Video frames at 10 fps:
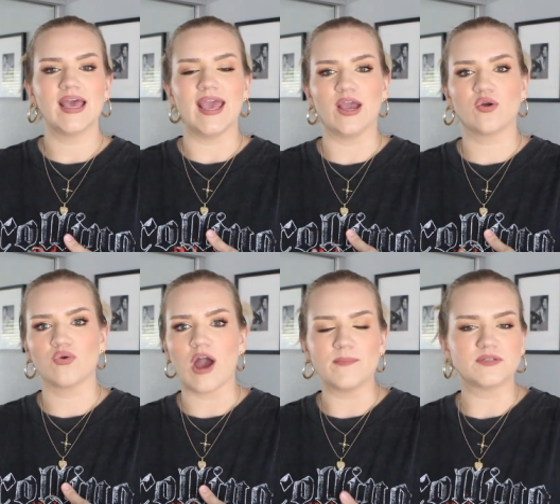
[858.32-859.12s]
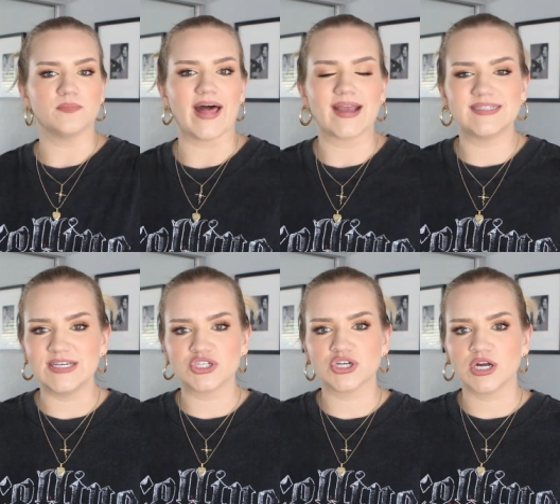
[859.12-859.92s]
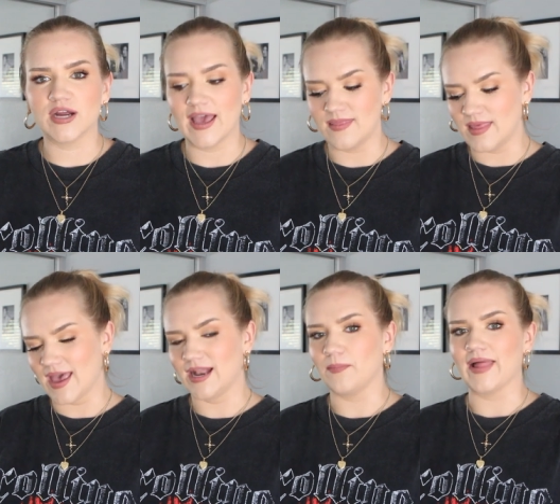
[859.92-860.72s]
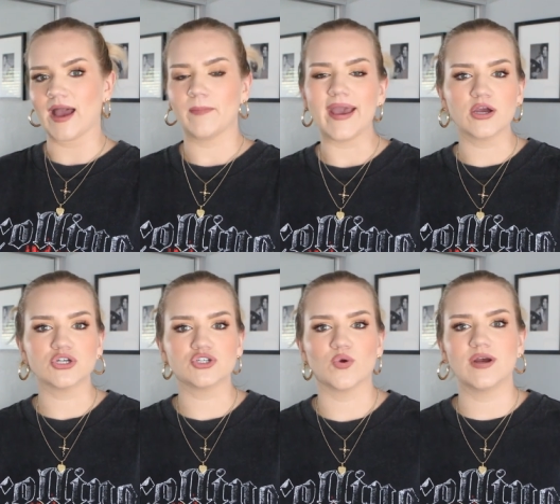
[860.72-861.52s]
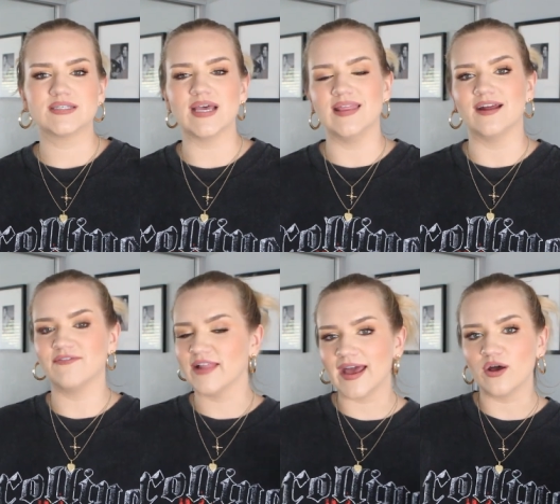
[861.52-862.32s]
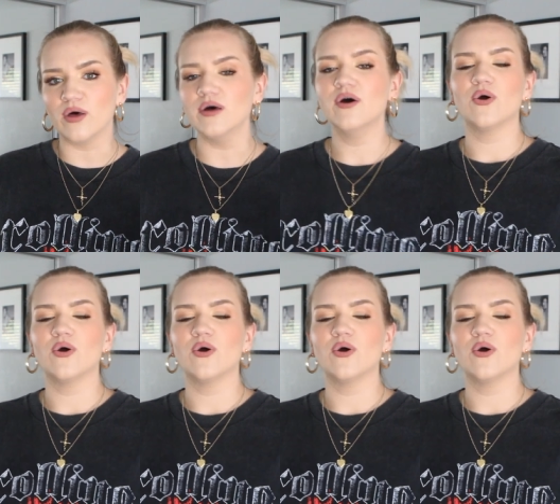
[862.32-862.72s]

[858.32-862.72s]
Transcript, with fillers: a cropped black t-shirt and then a black biker shorts and then a flannel,